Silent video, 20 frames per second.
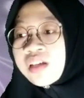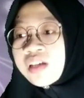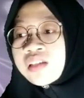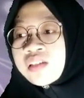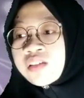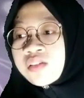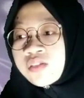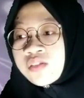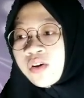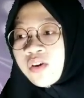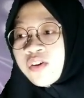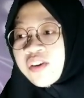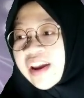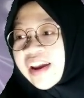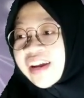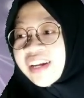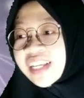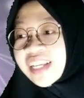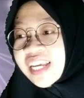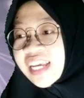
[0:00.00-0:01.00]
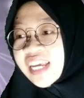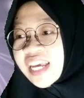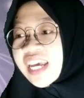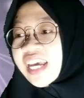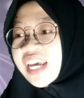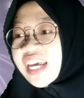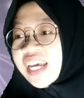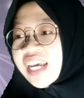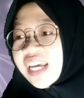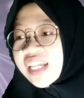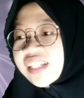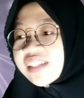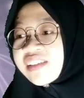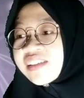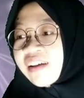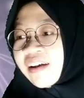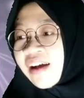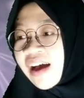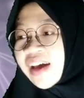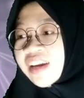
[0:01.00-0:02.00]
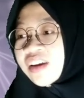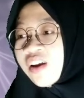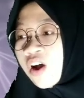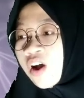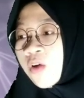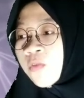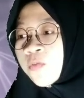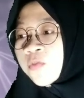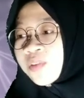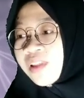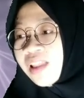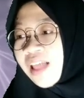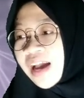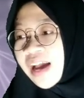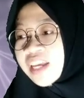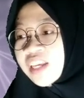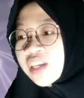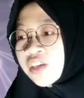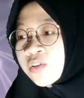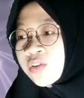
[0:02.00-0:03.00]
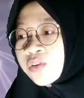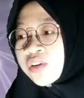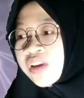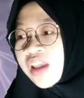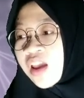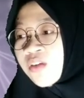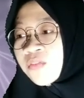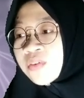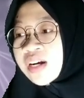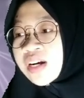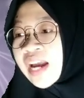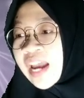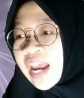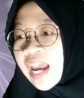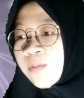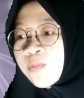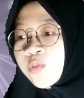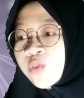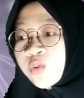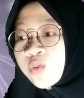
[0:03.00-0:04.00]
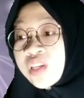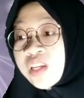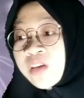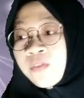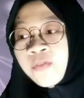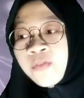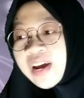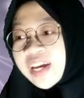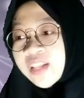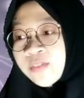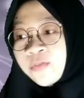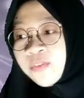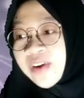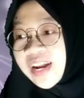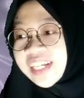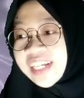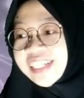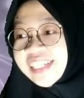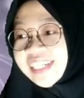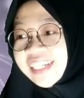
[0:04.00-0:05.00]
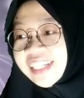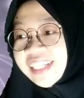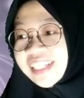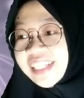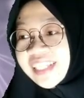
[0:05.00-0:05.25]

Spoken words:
So really, it's kind of like you never have to divide fraction.